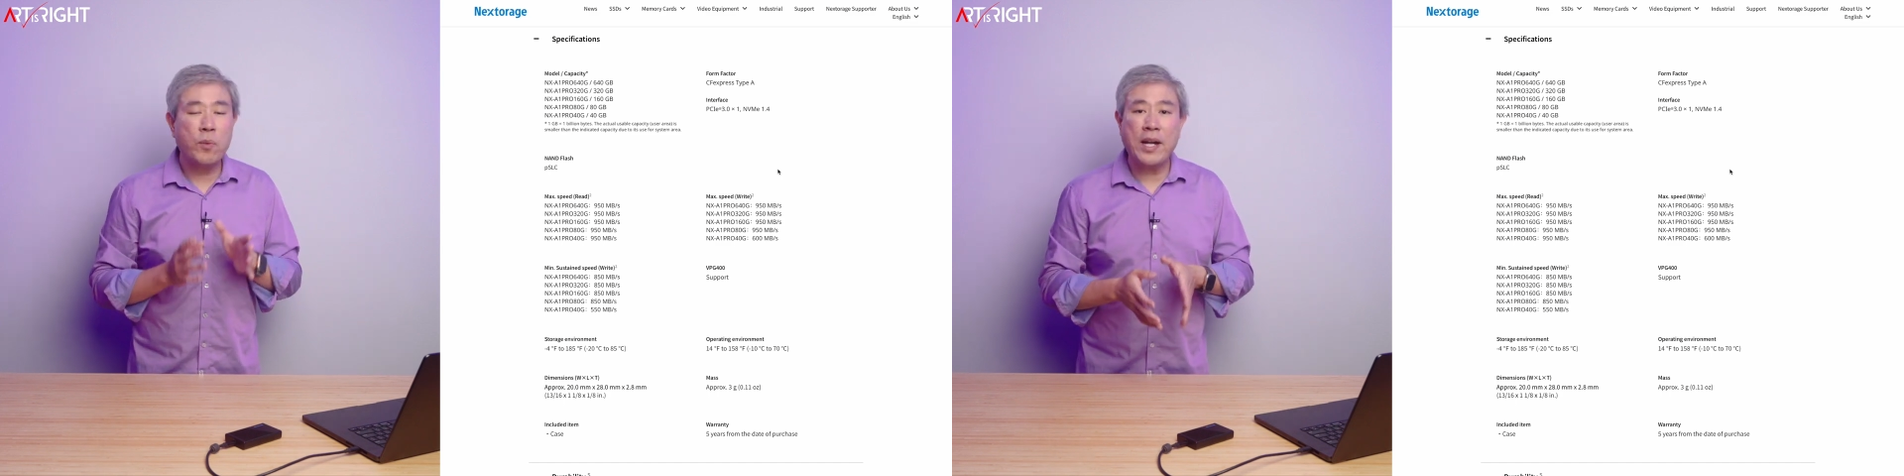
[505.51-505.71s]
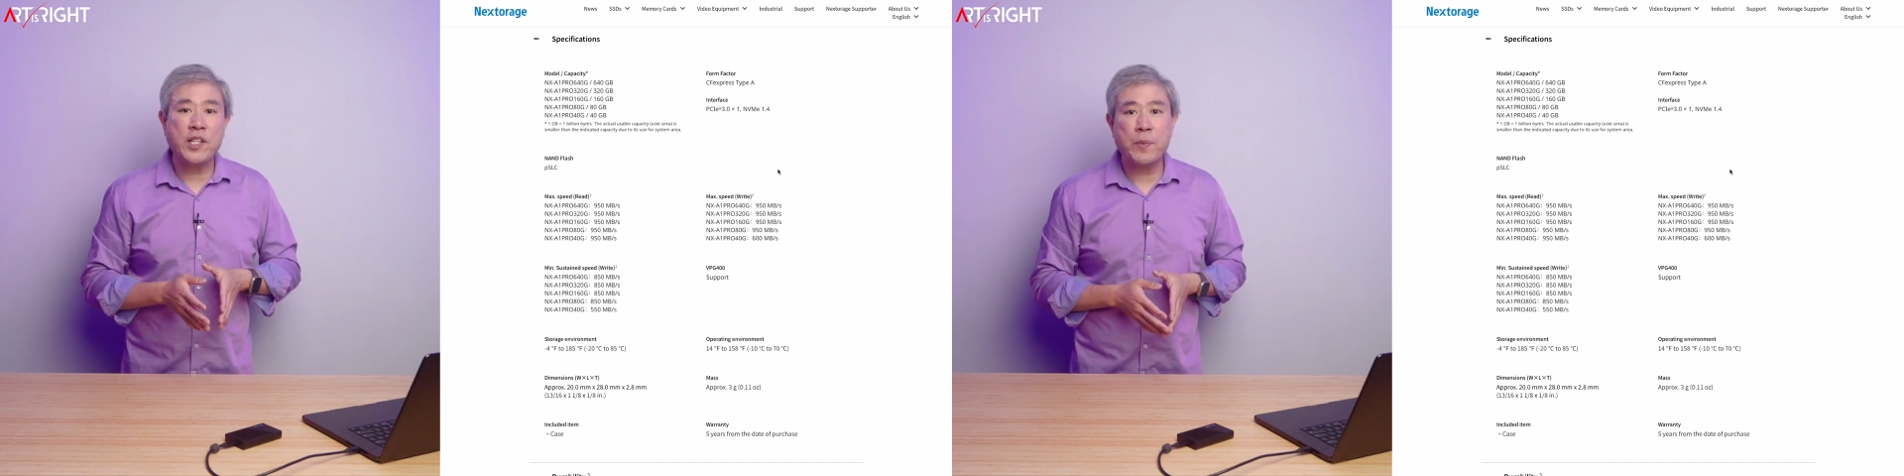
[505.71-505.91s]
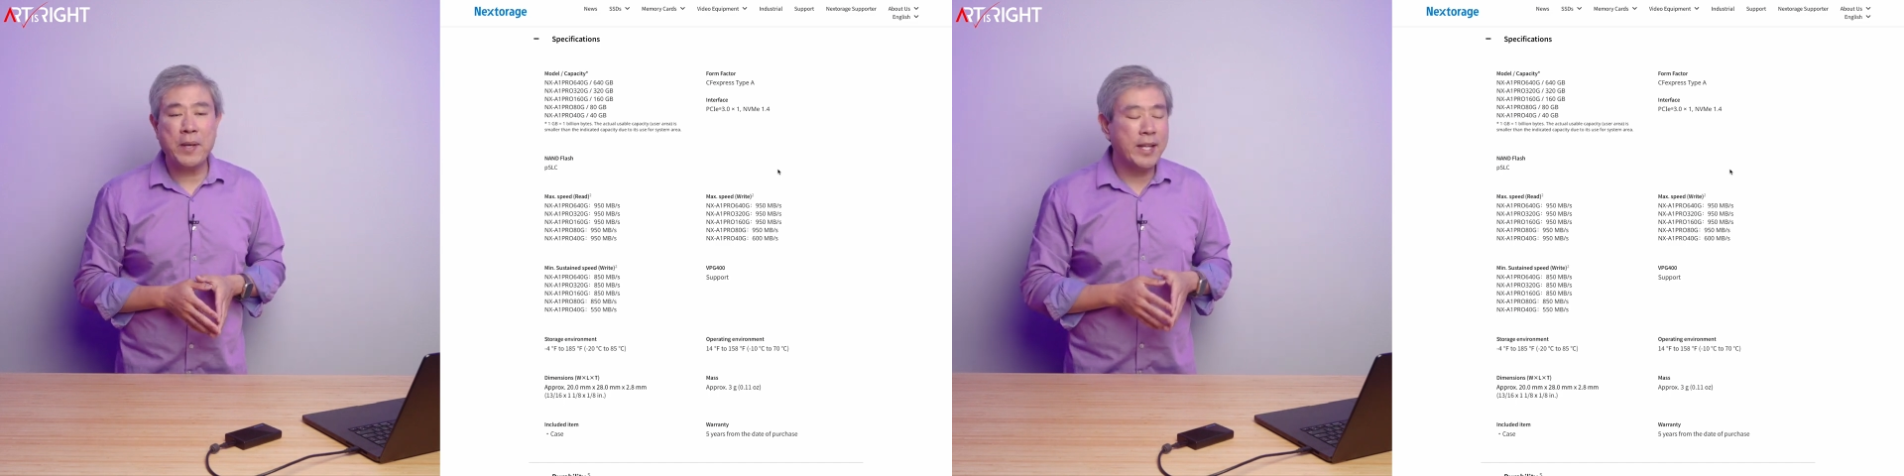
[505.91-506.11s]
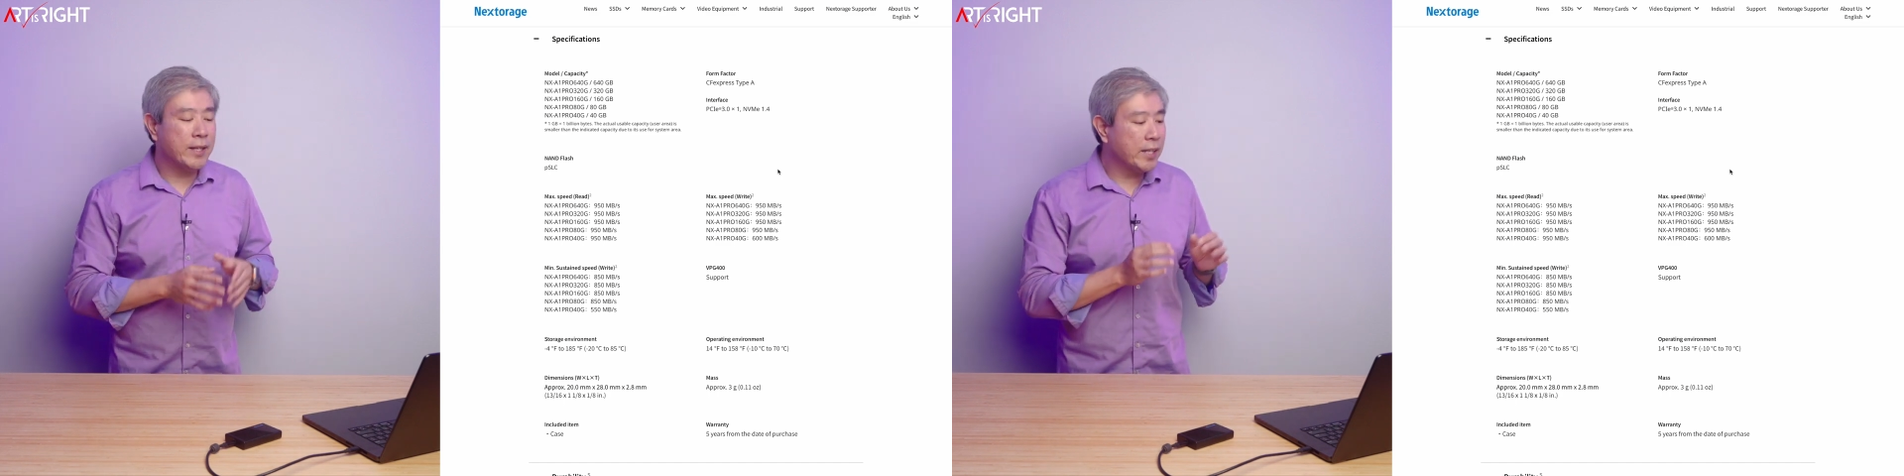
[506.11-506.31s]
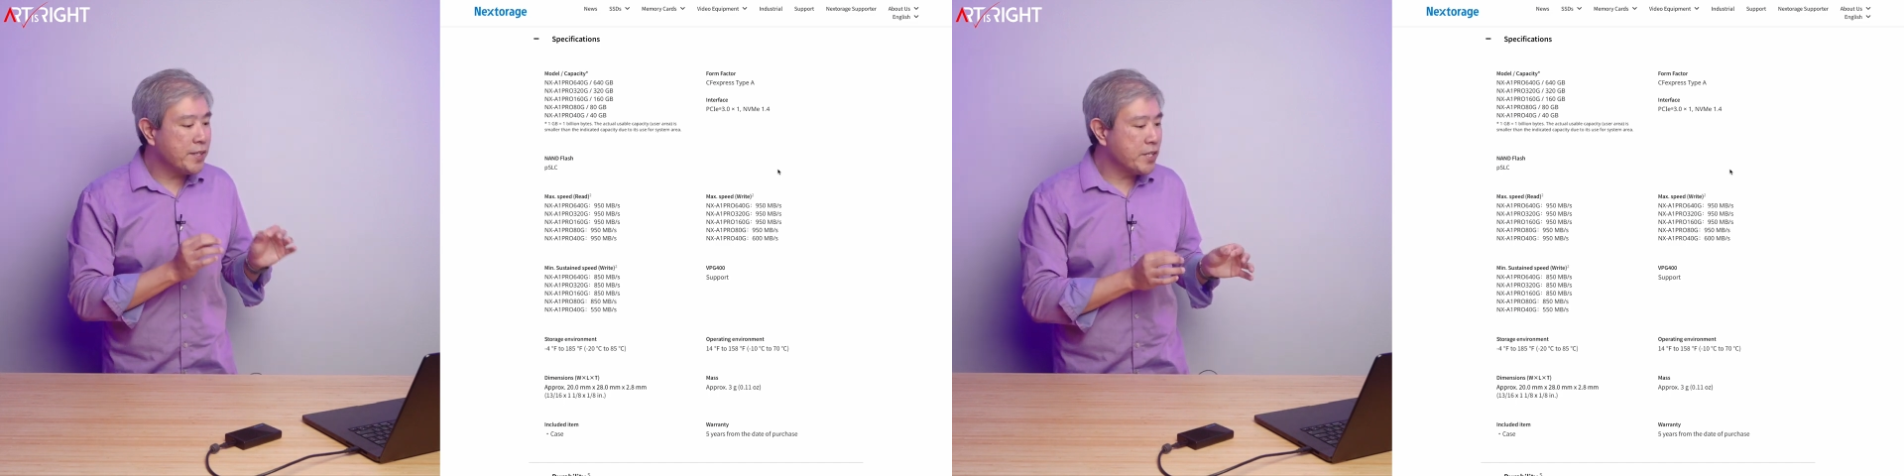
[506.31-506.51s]
write speed
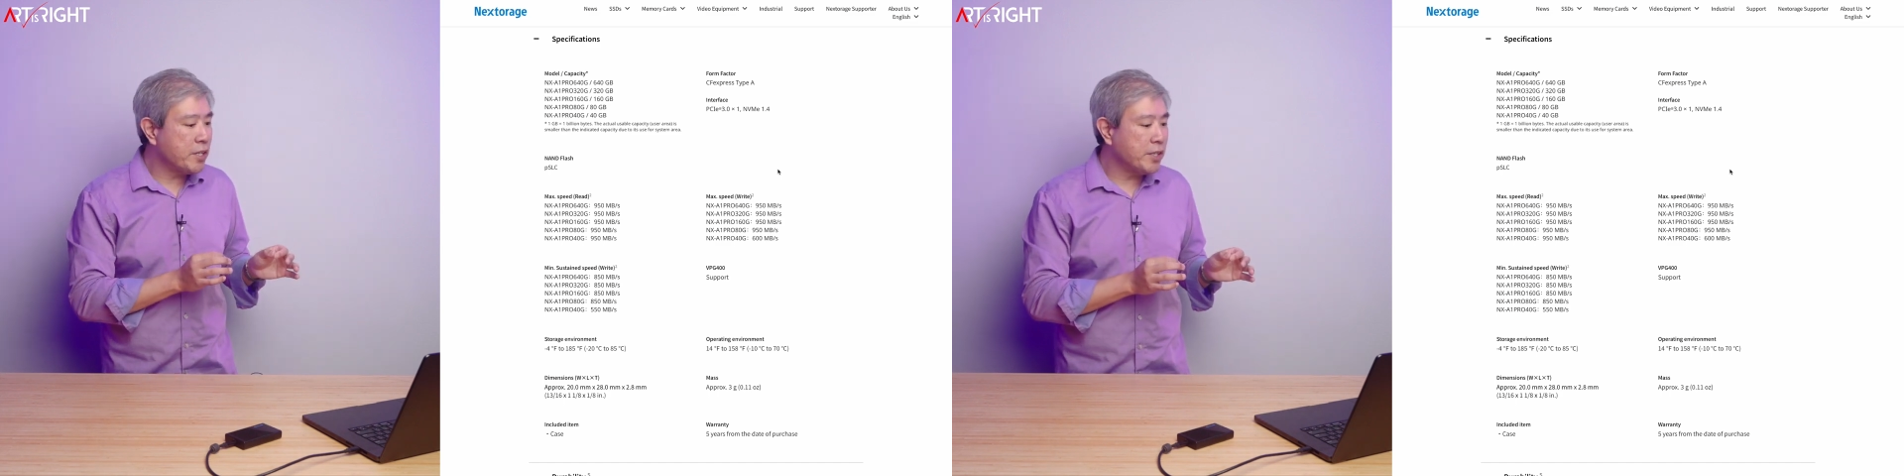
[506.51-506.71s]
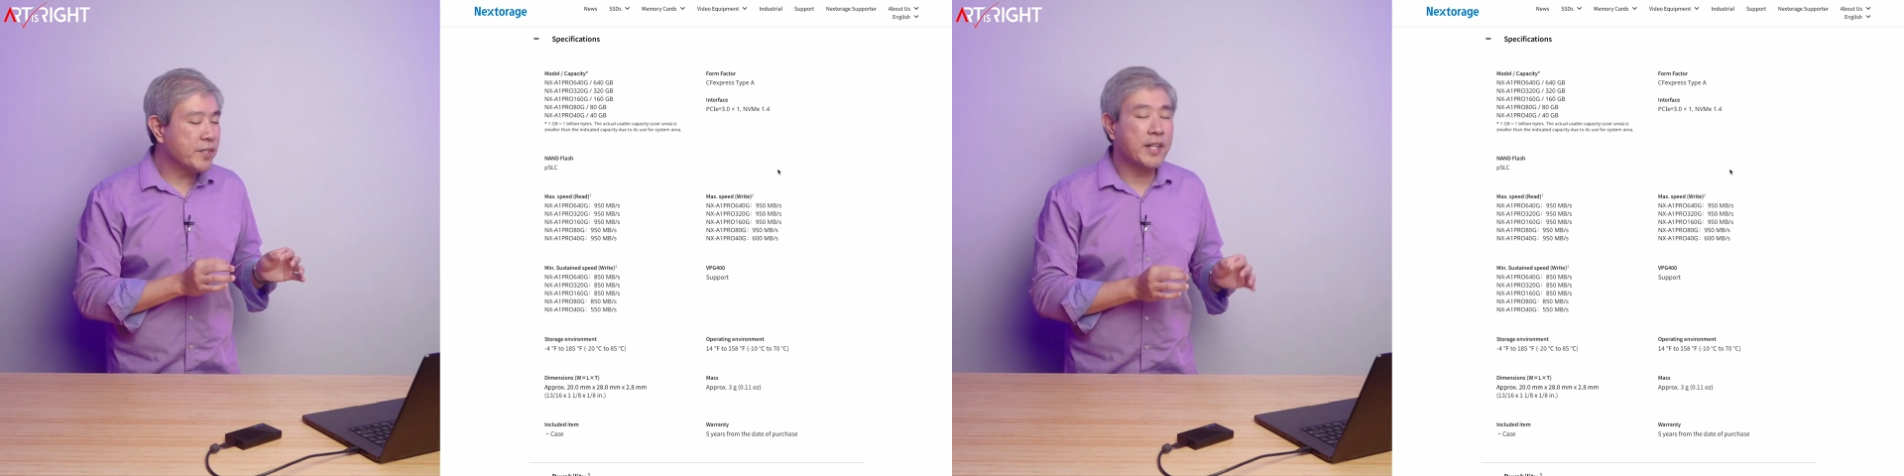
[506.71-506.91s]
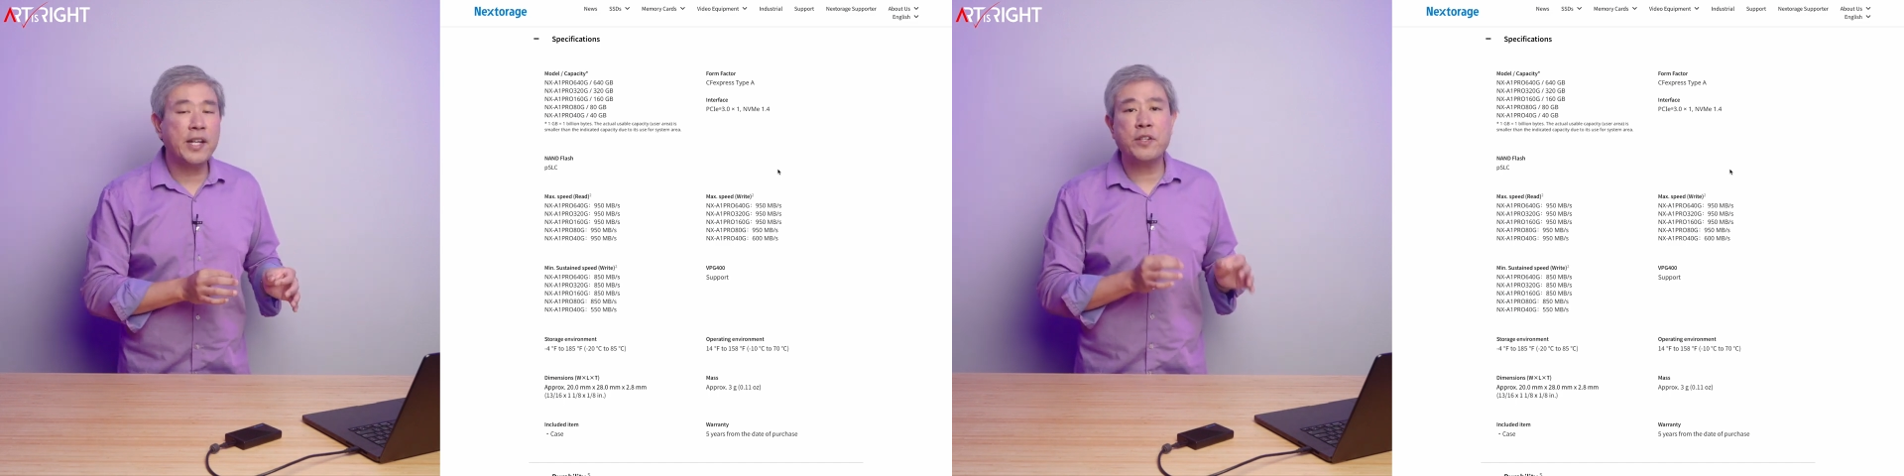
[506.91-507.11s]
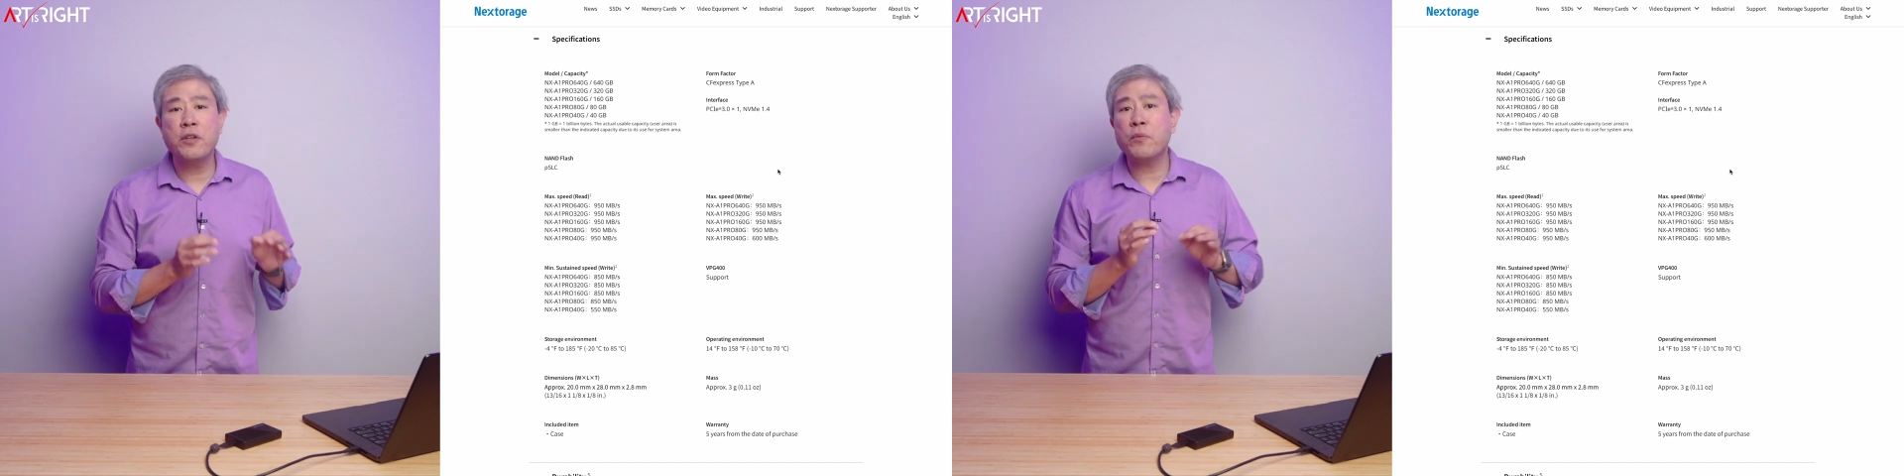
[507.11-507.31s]
listed on the site too,